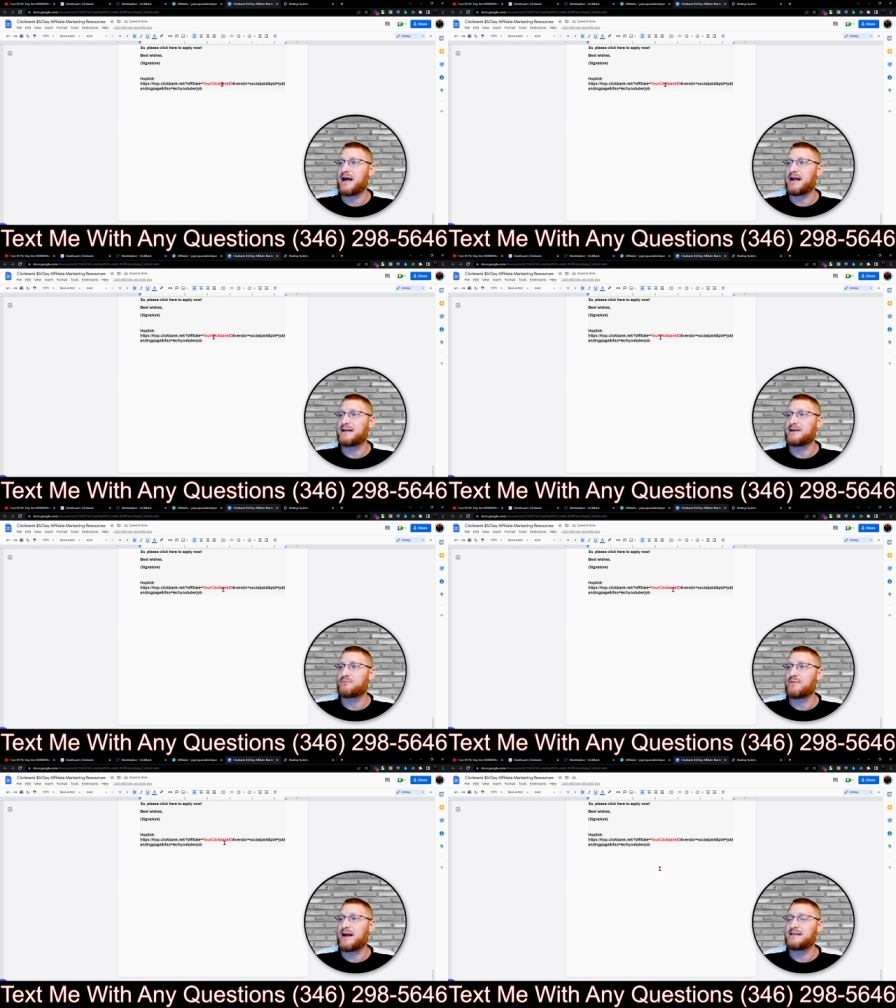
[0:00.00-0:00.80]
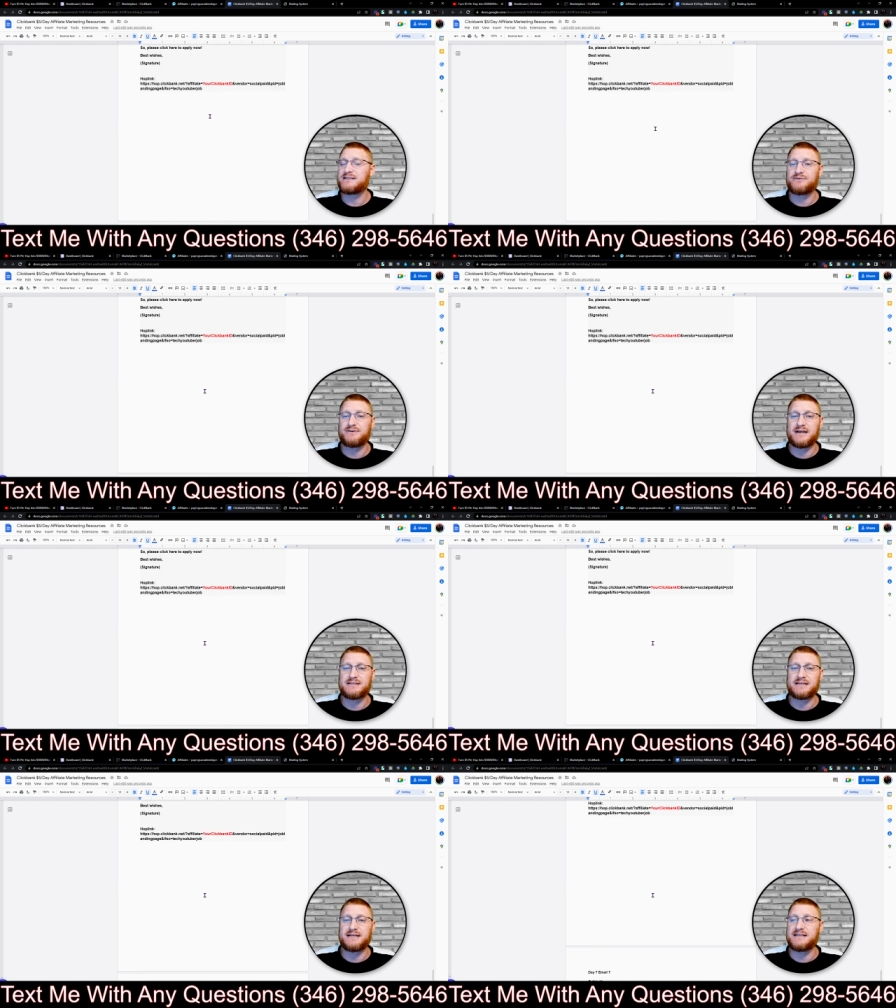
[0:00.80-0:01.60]
add it in red so you
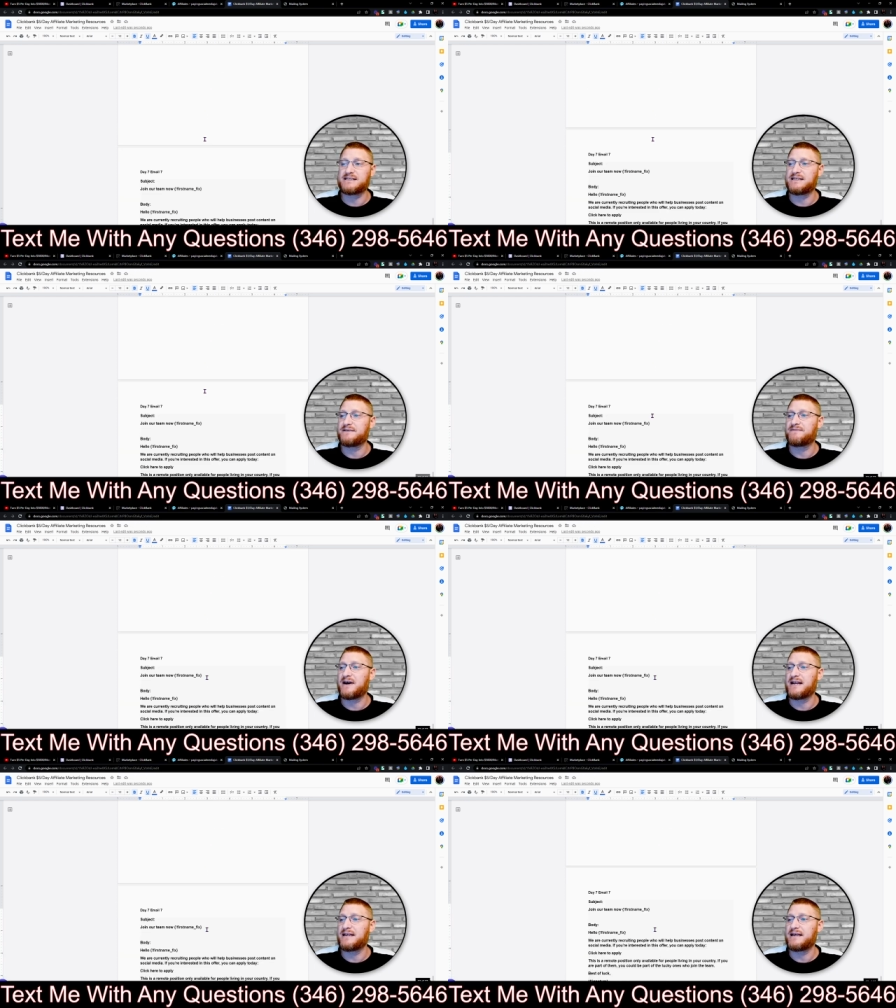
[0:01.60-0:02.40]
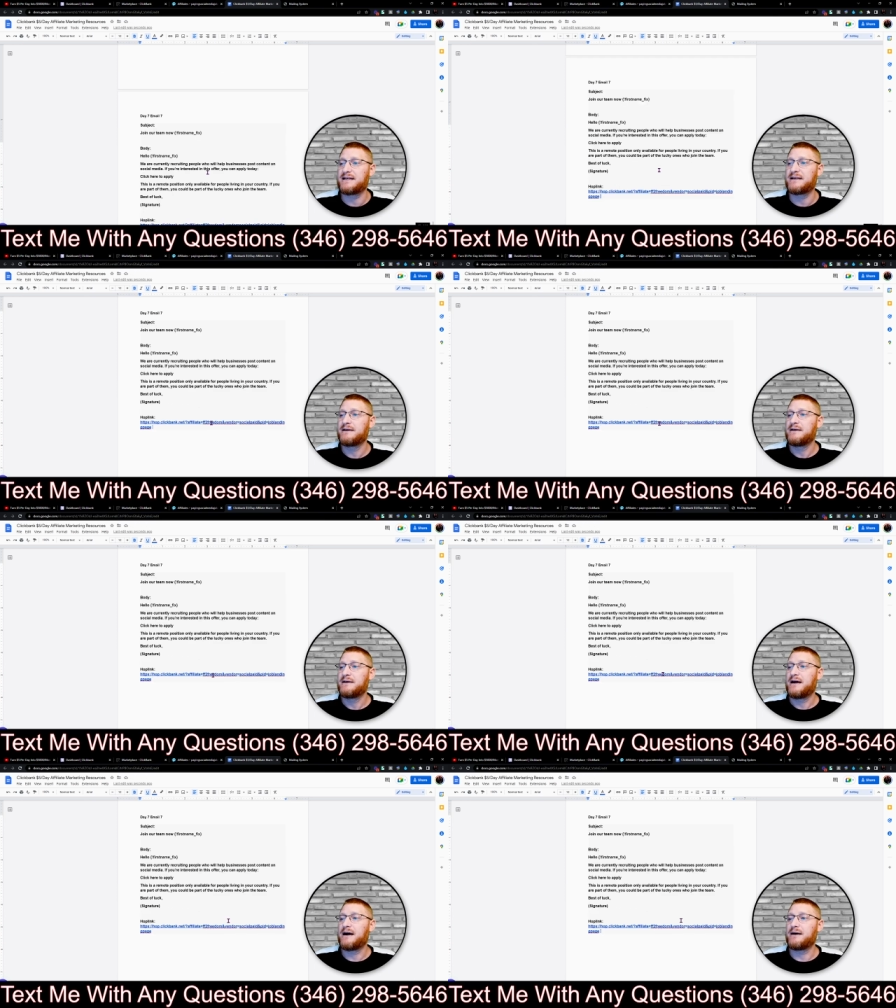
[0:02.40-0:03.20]
guys can easily find it.
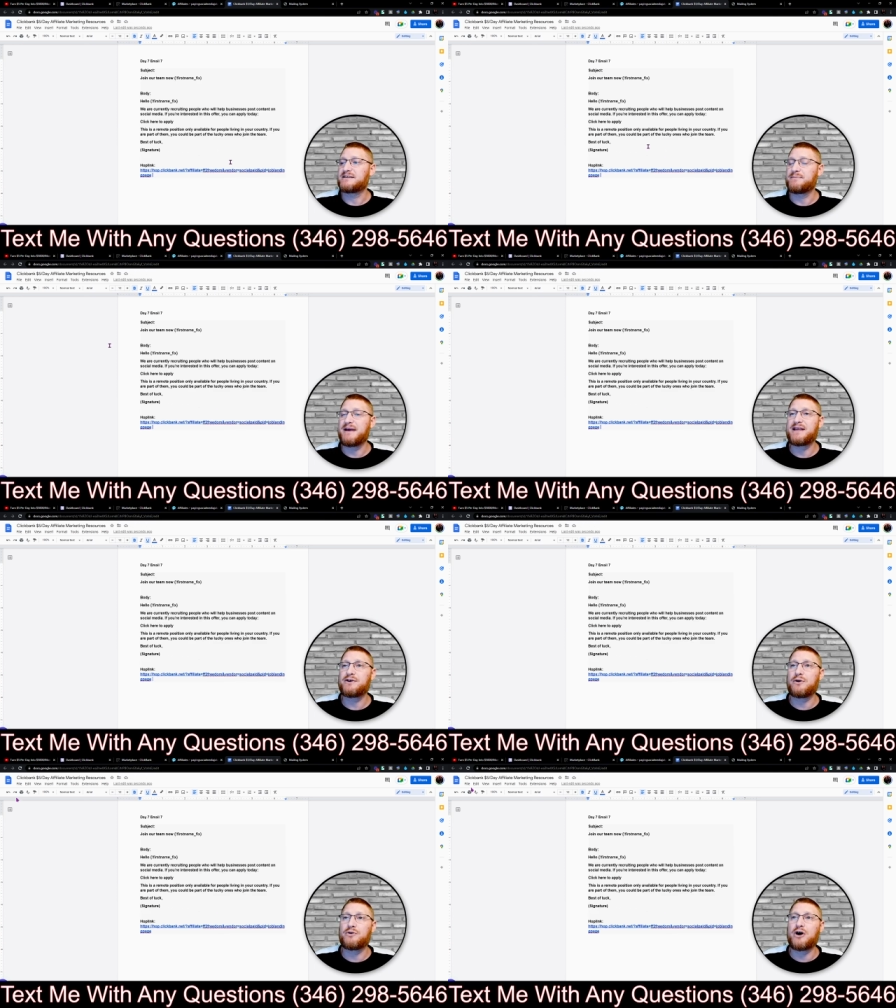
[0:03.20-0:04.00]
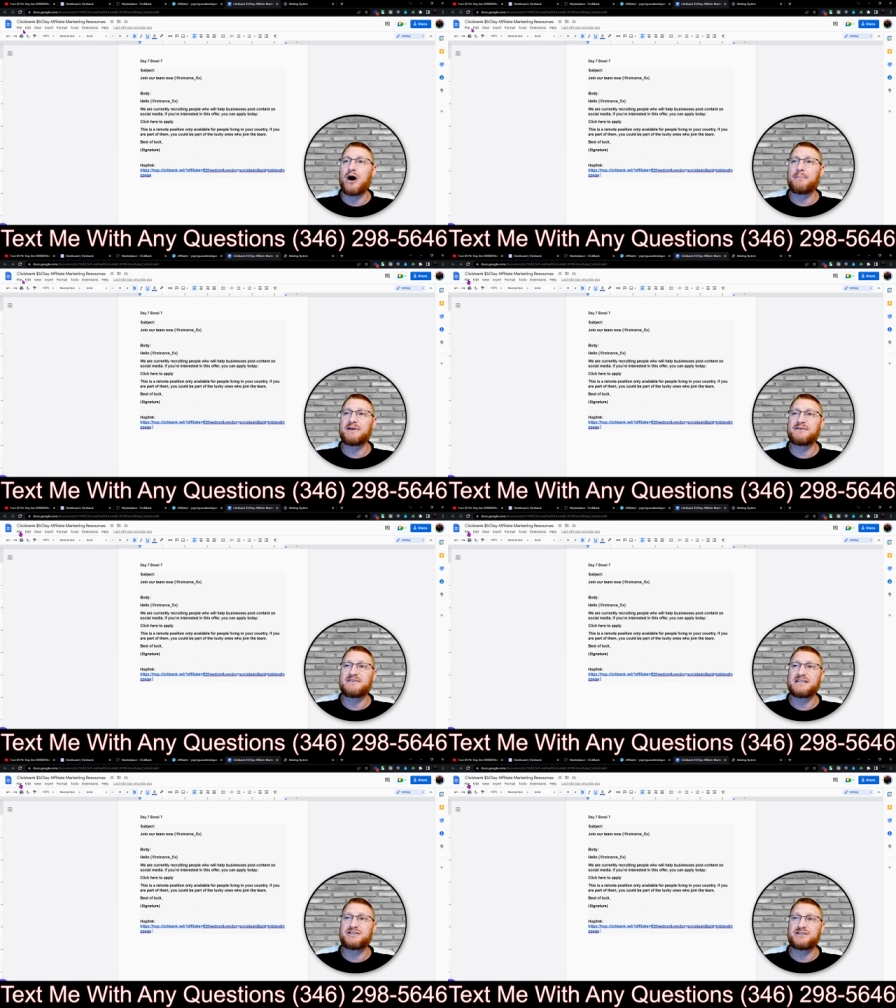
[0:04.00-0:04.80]
To make your own copy of
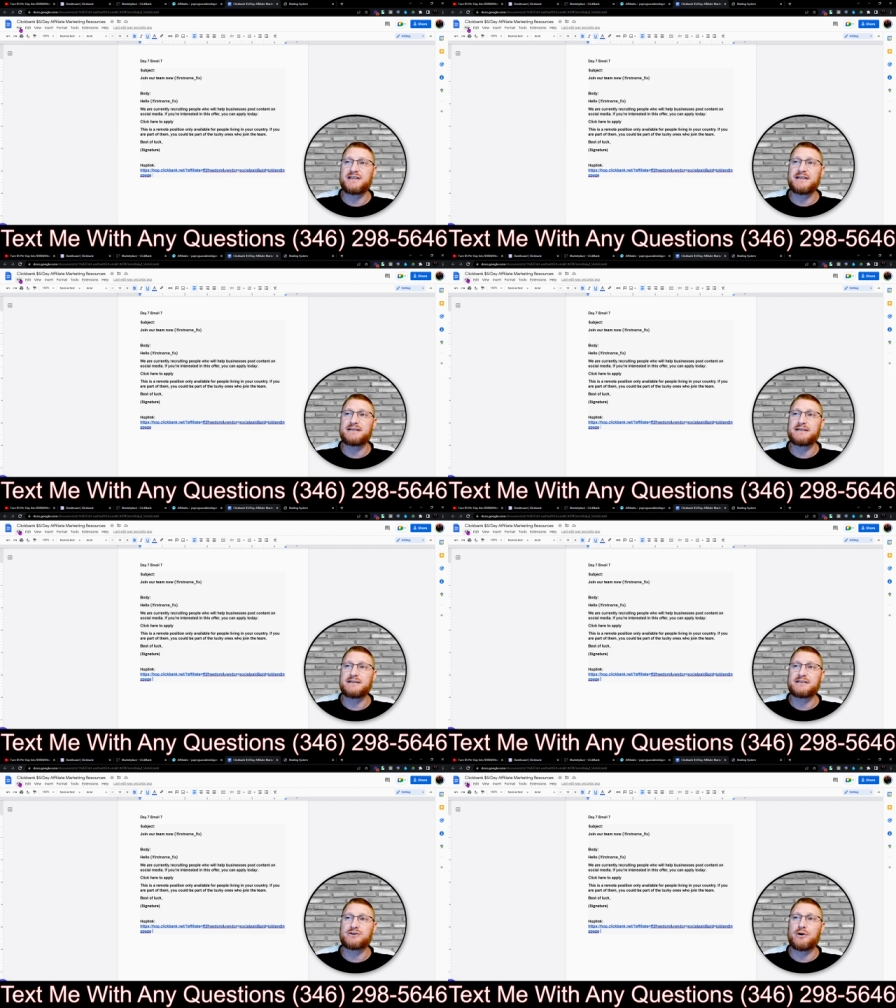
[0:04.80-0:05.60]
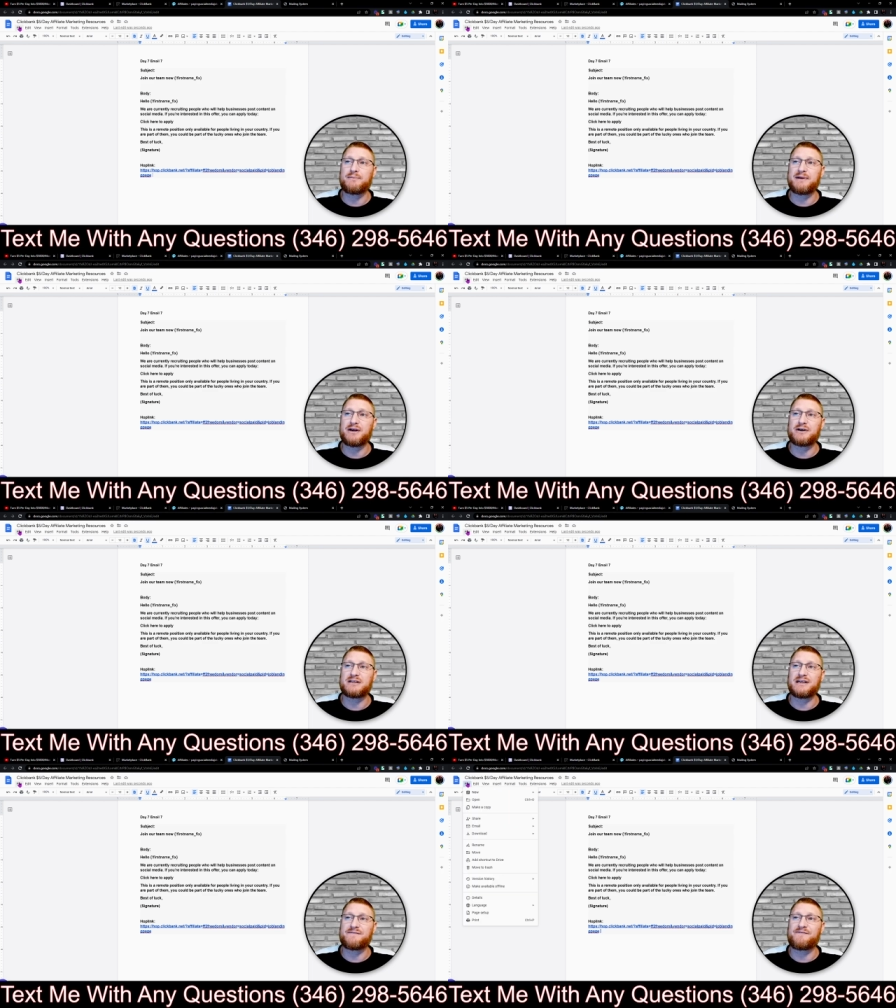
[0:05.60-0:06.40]
this sheet, just go up here and
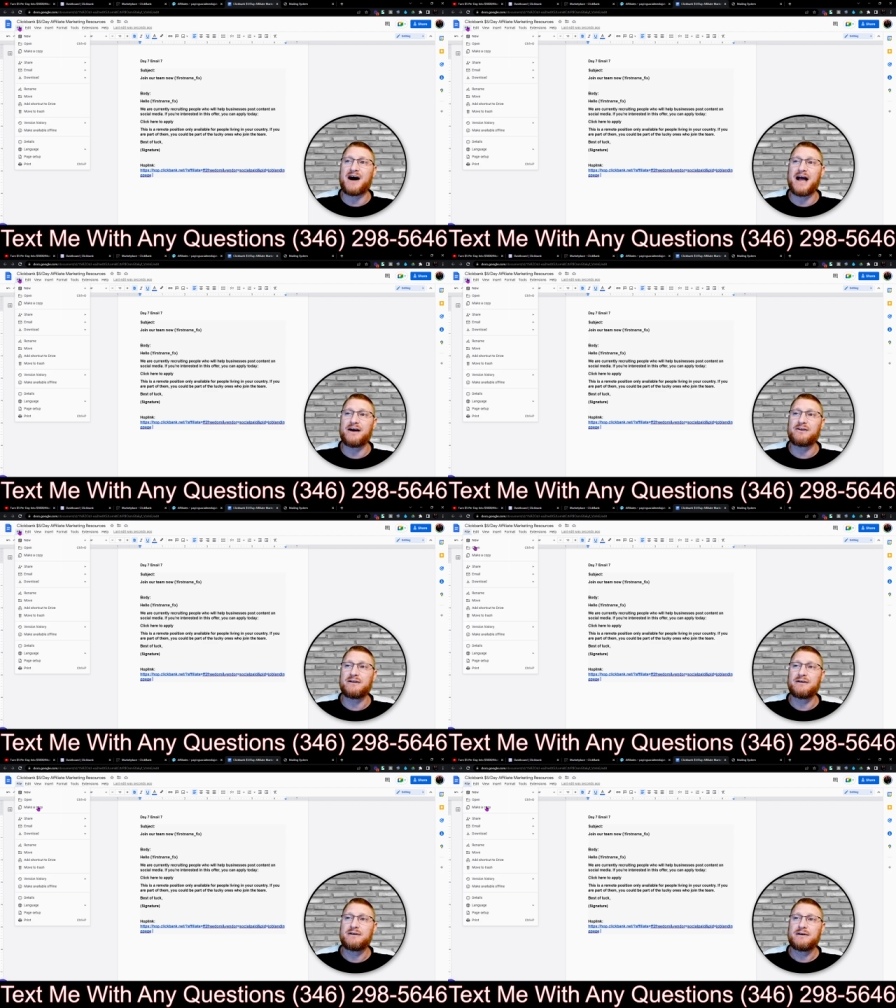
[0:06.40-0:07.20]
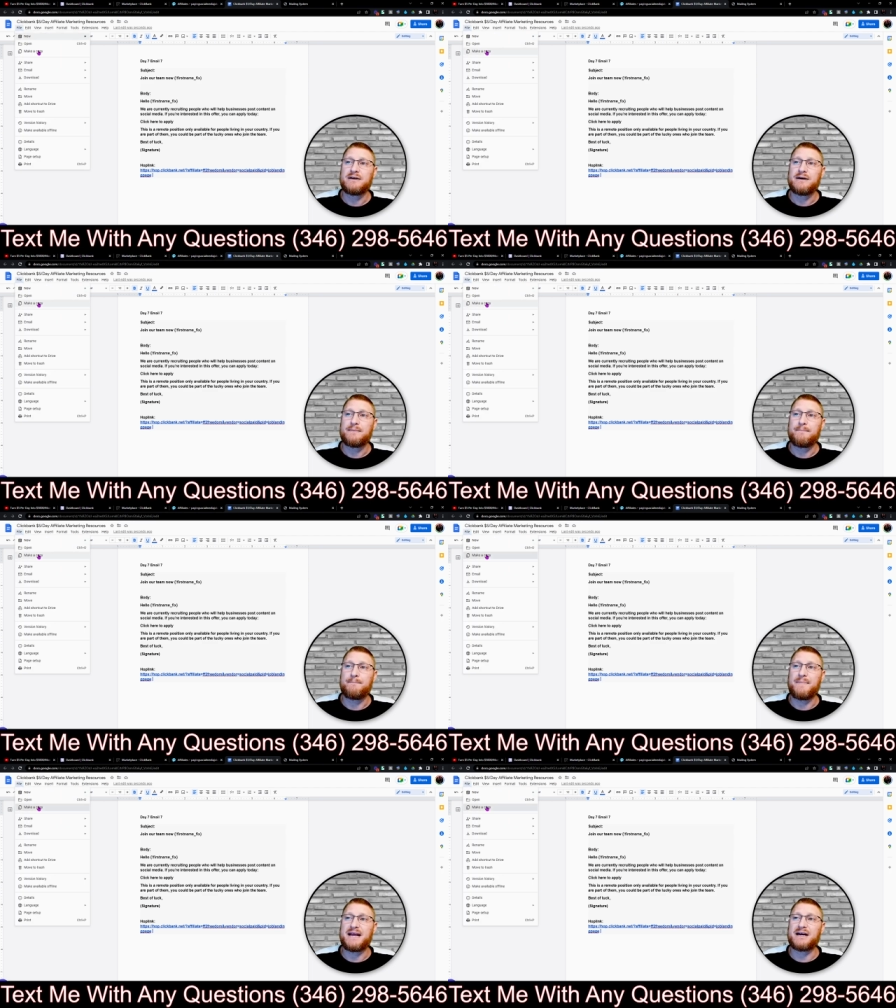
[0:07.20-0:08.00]
click File, Make a